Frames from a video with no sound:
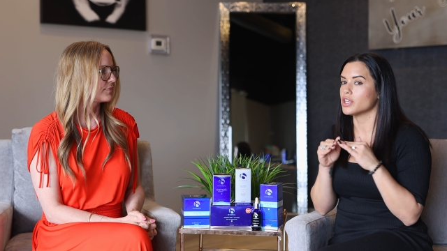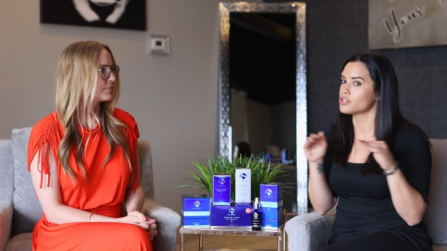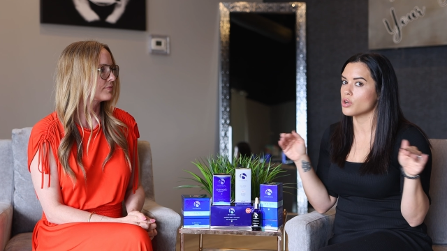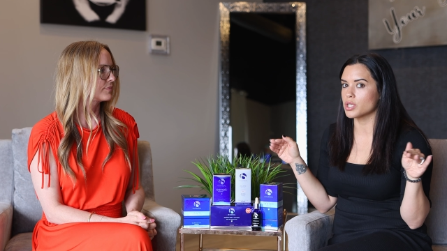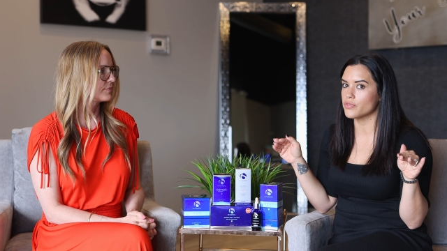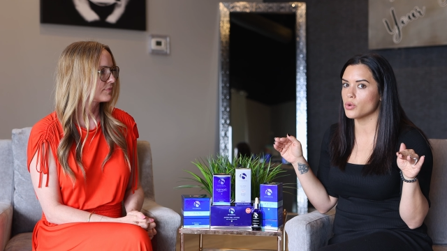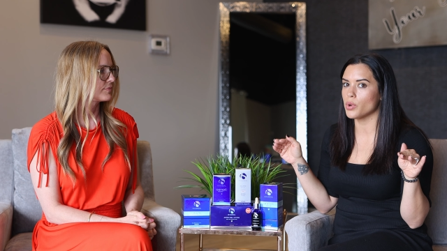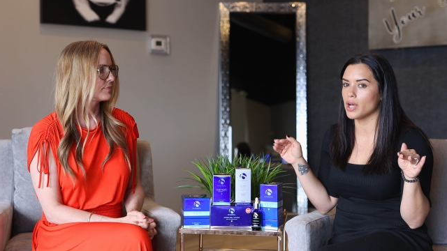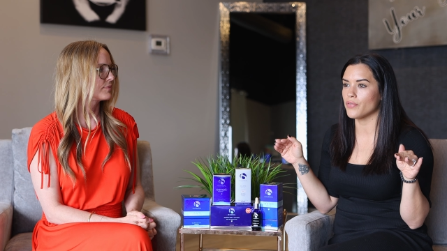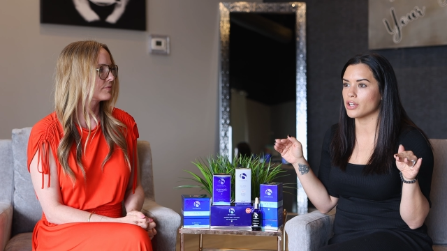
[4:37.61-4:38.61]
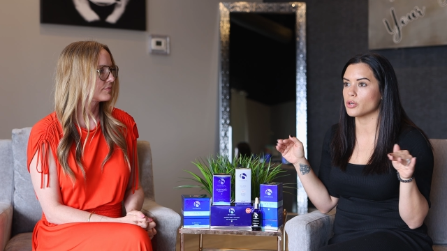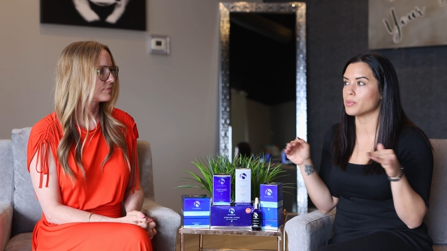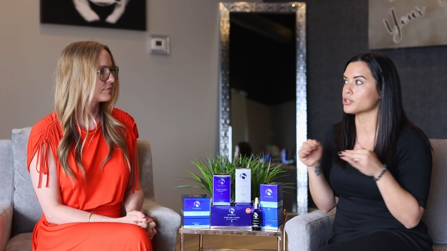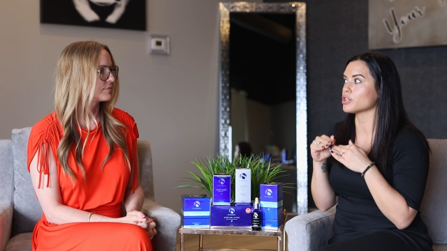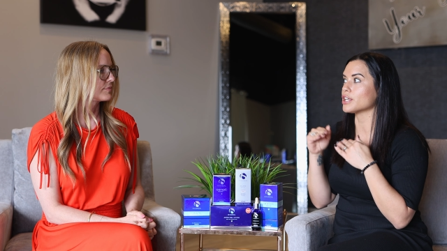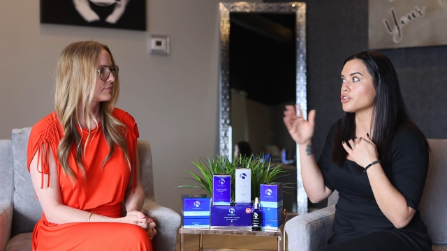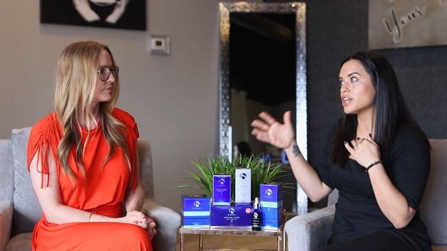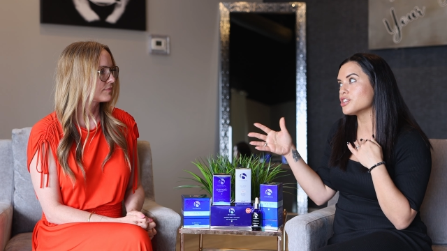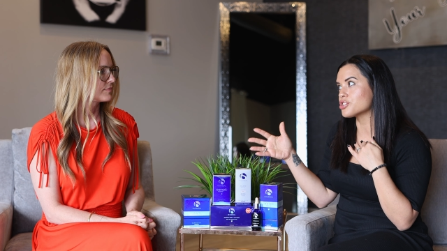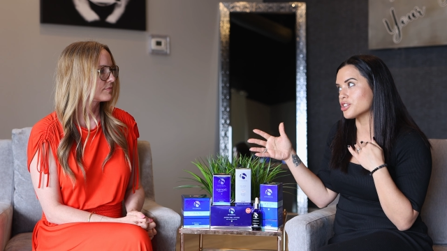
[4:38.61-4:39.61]
Speaker 1: They don't give you a wow factor, but they're like your
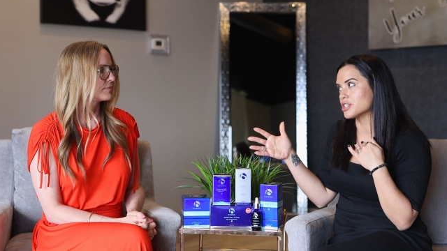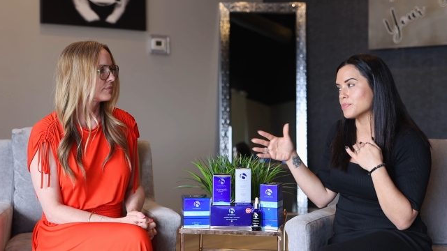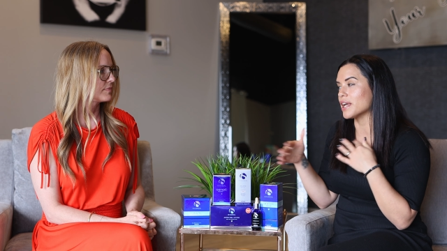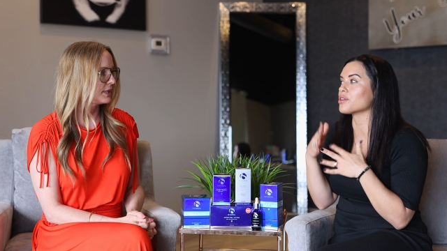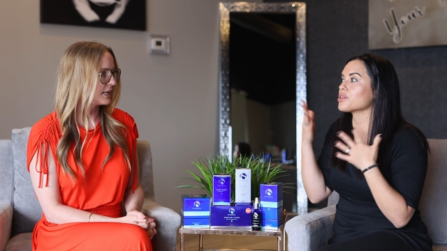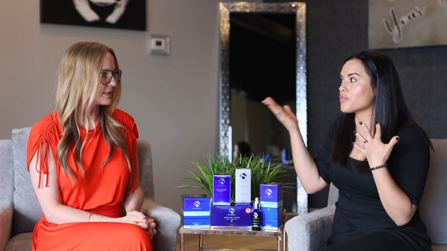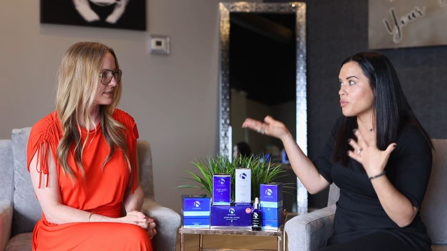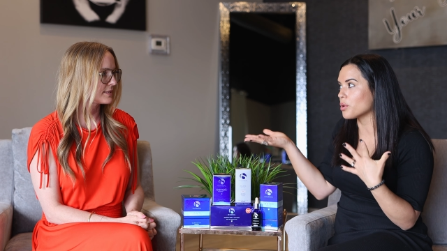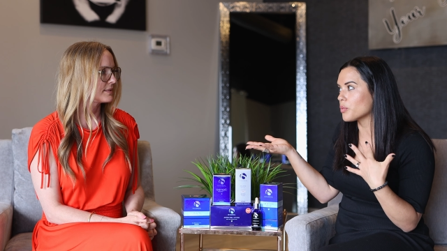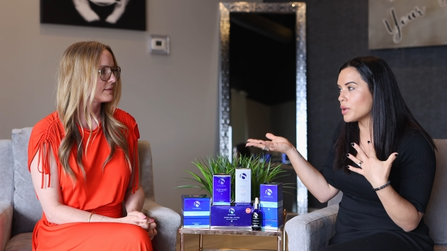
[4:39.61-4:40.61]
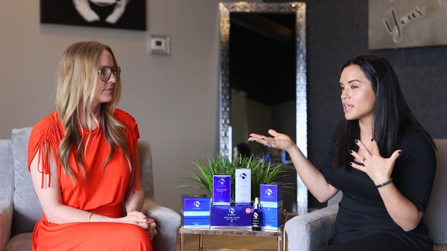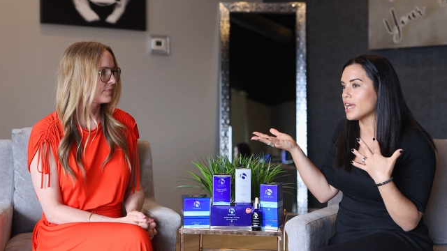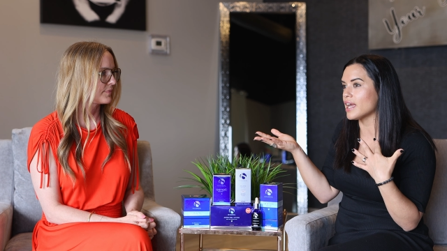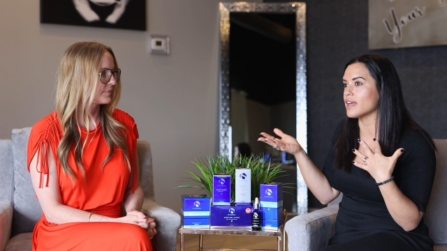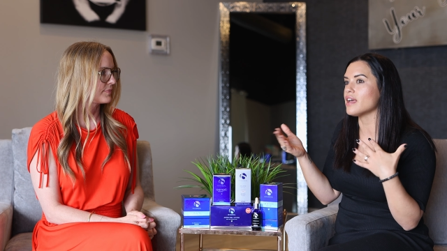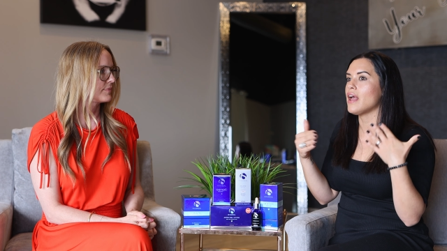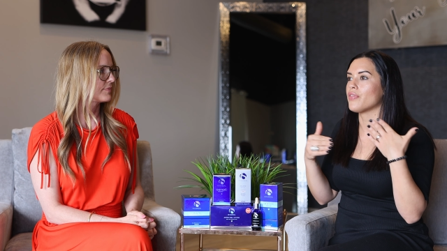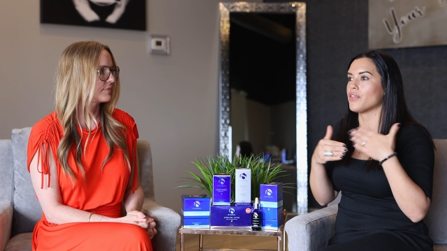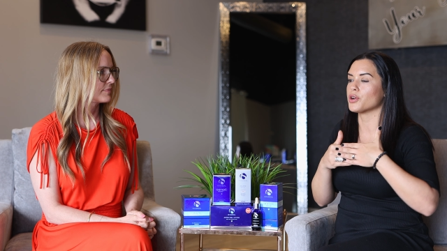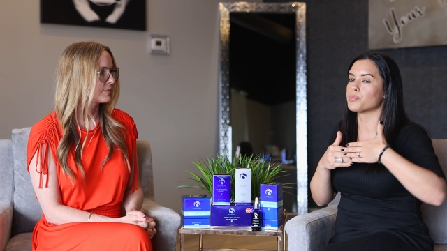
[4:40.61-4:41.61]
insurance plan, your
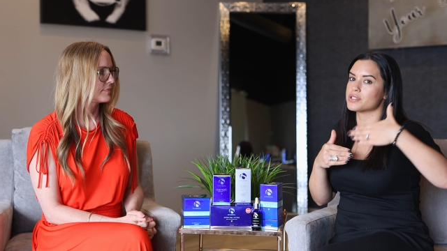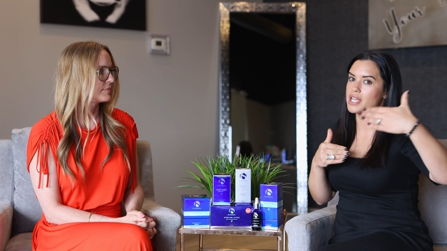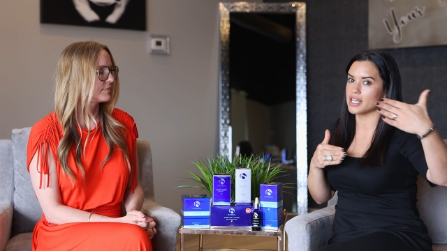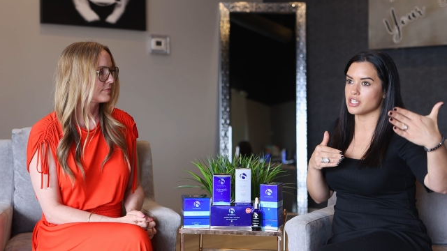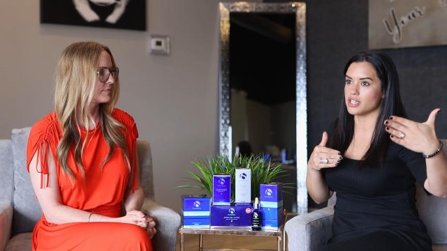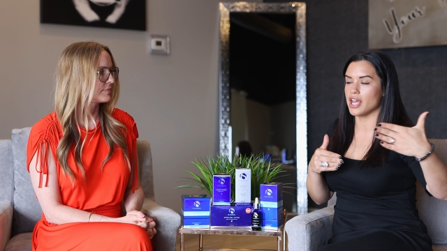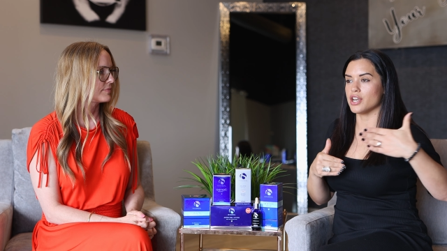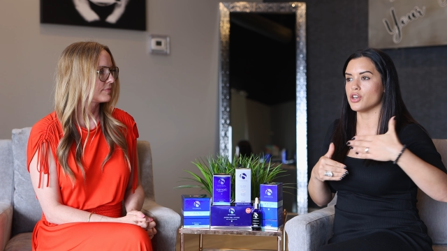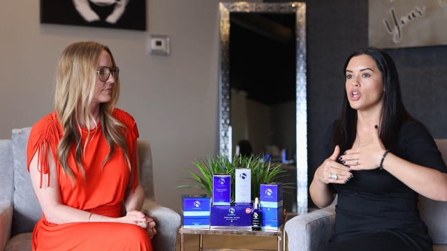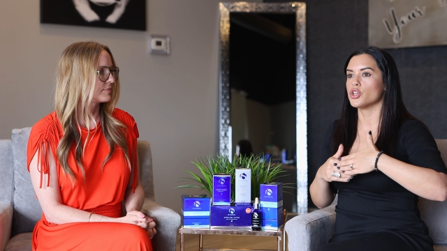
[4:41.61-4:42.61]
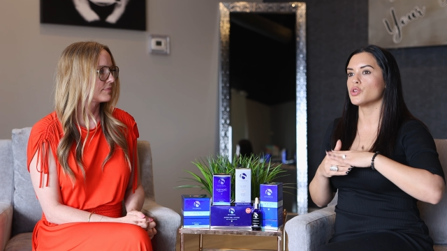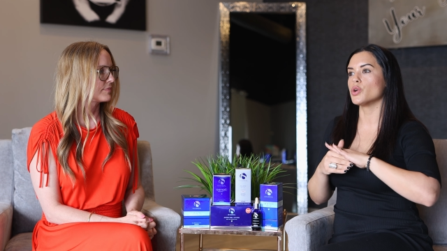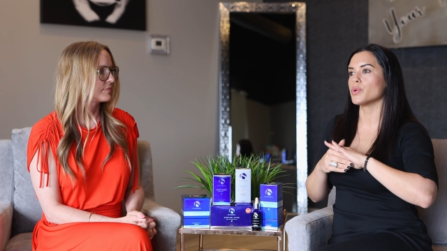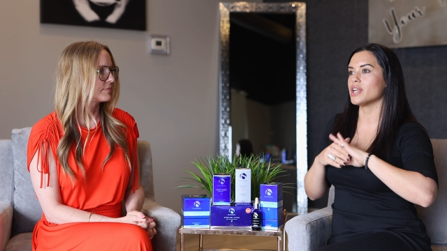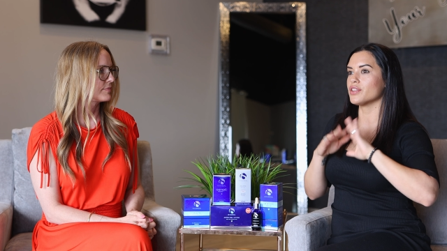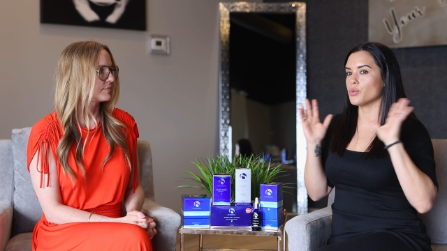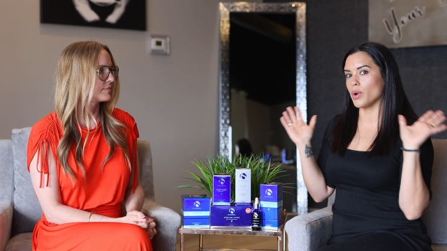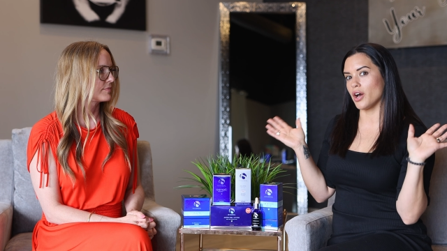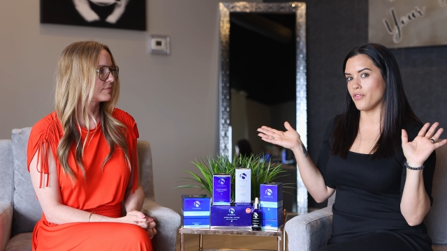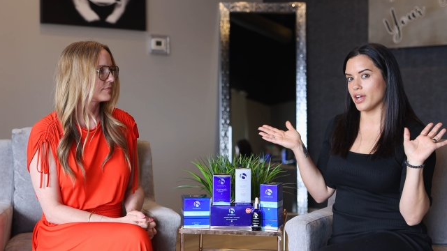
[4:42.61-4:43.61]
401k that they're protecting. And you don't get the
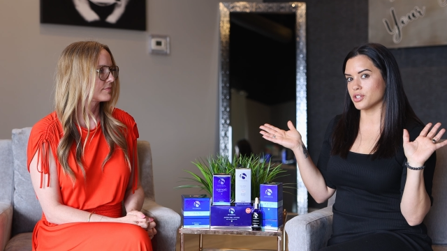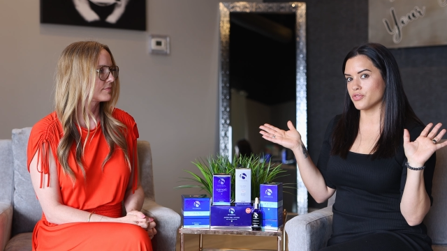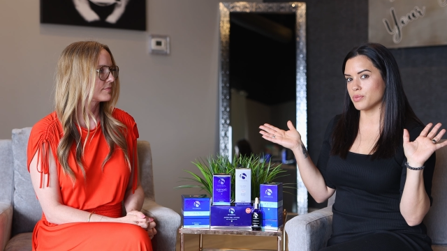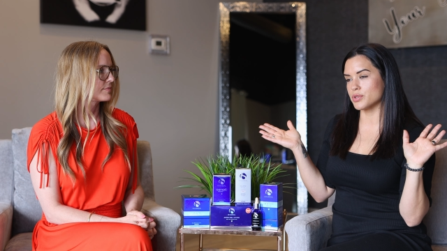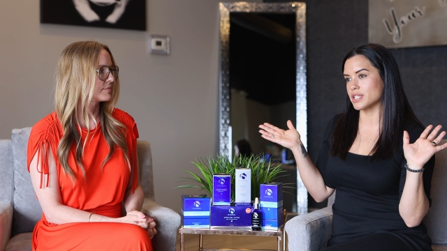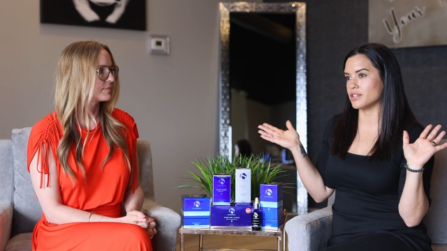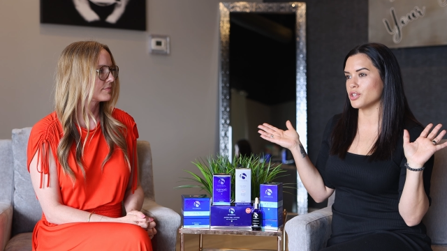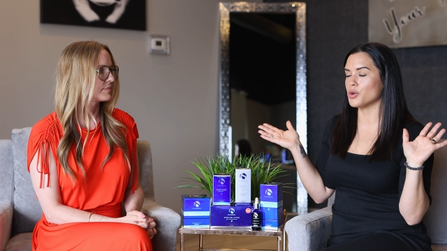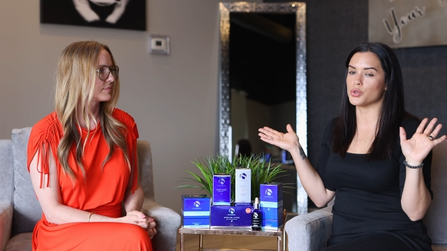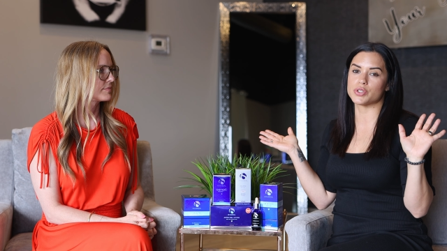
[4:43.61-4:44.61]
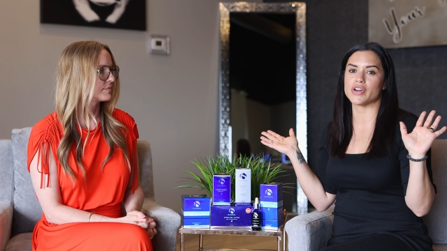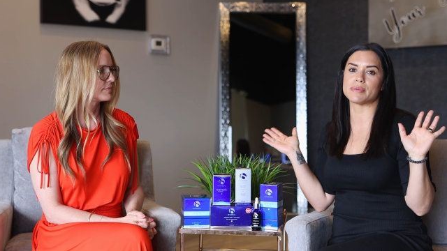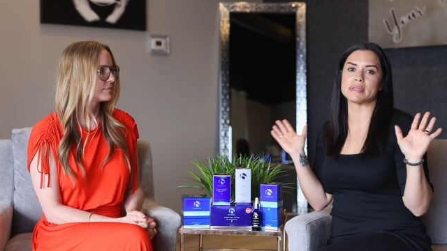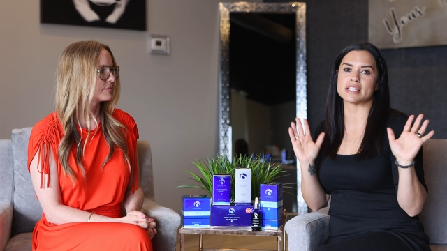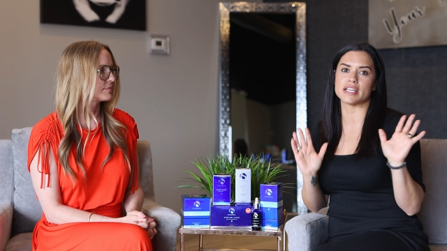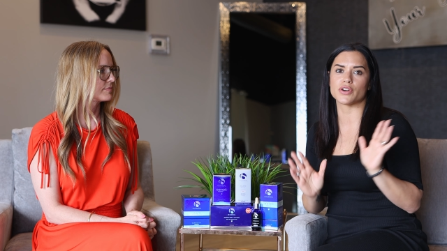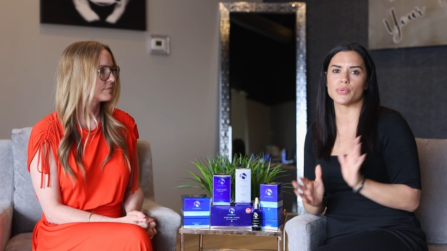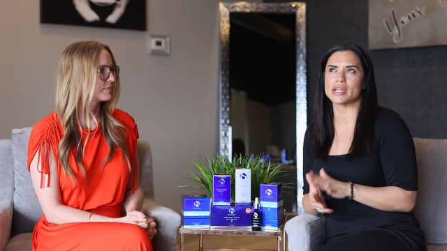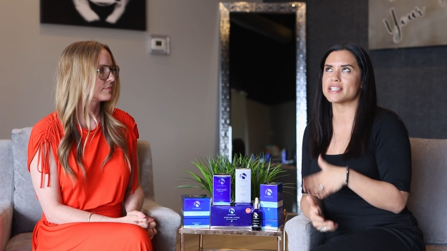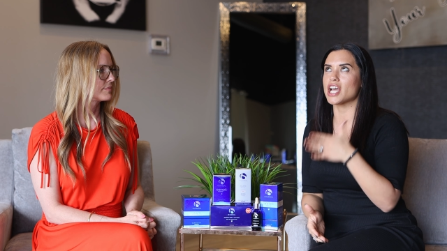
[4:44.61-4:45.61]
wow factor from using, you don't use vitamin C for
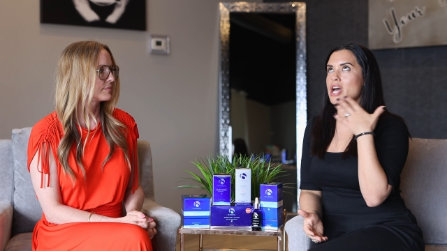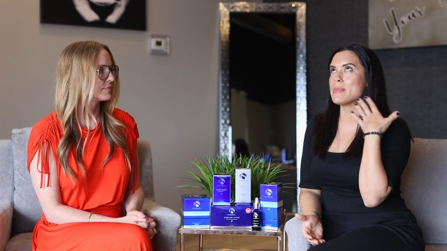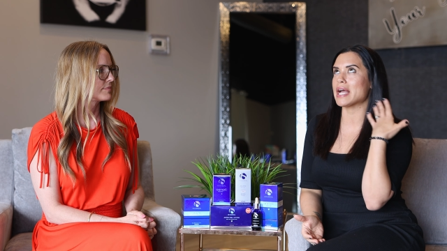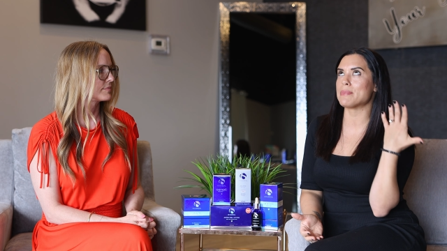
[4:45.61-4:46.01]
a week and say, oh my